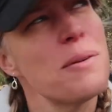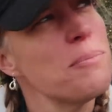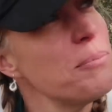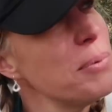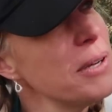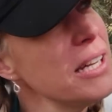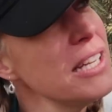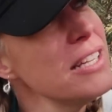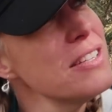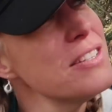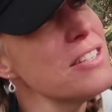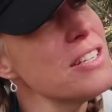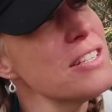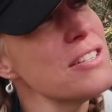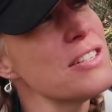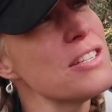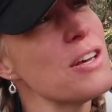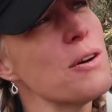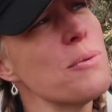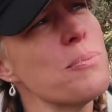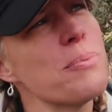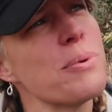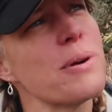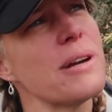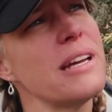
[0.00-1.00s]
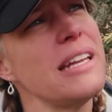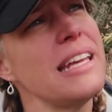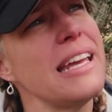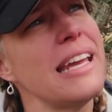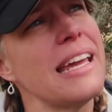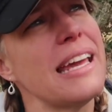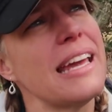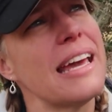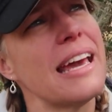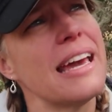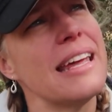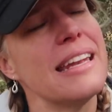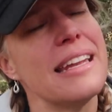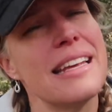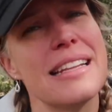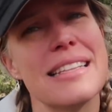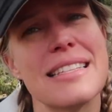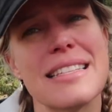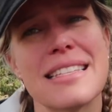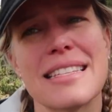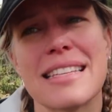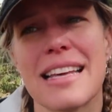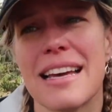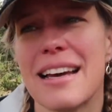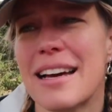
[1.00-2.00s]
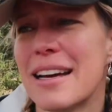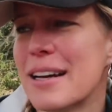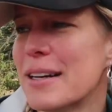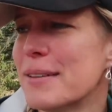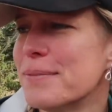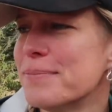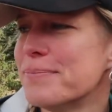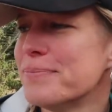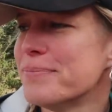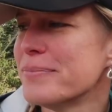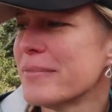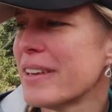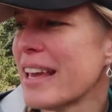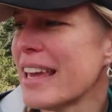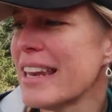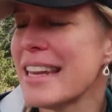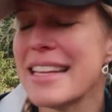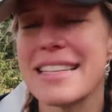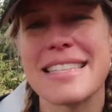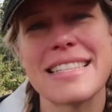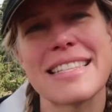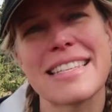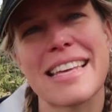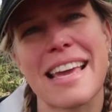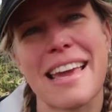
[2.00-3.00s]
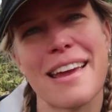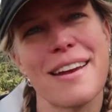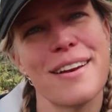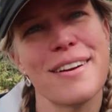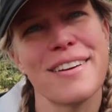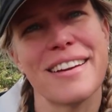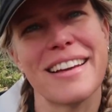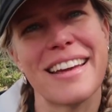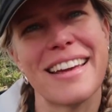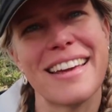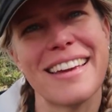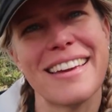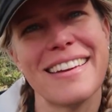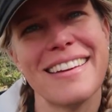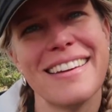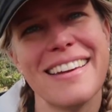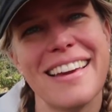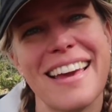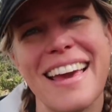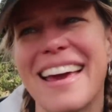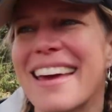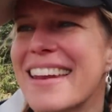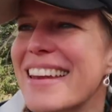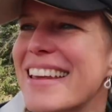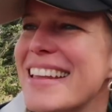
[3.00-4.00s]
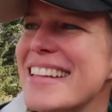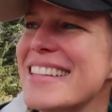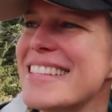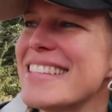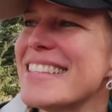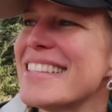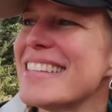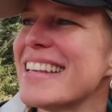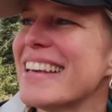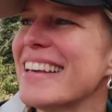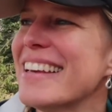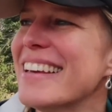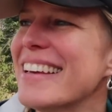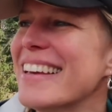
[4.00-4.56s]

But it's just so pretty and it's um and it's scary and it's